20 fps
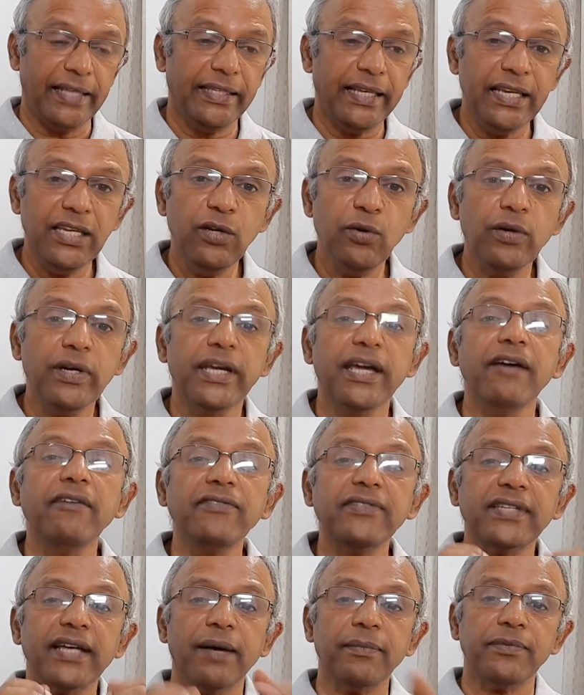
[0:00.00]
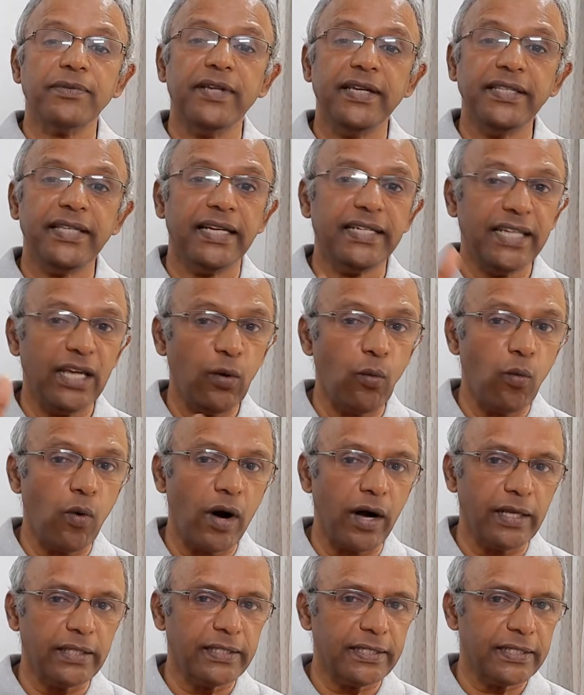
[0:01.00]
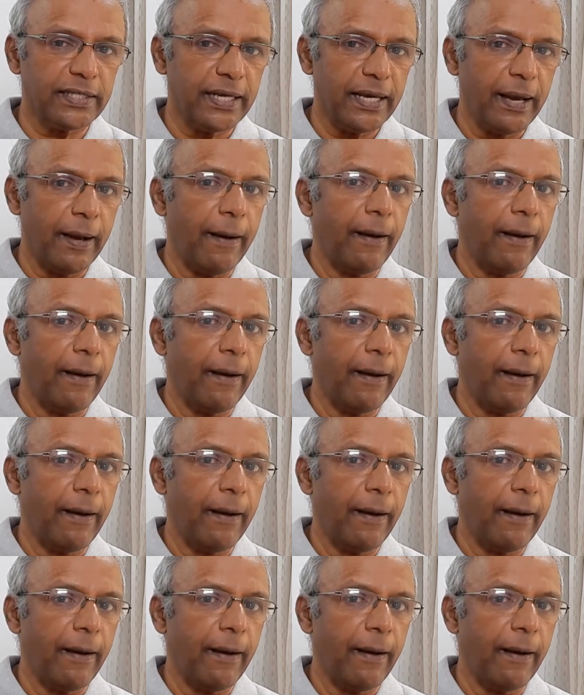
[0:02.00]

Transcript: then you give something that he wants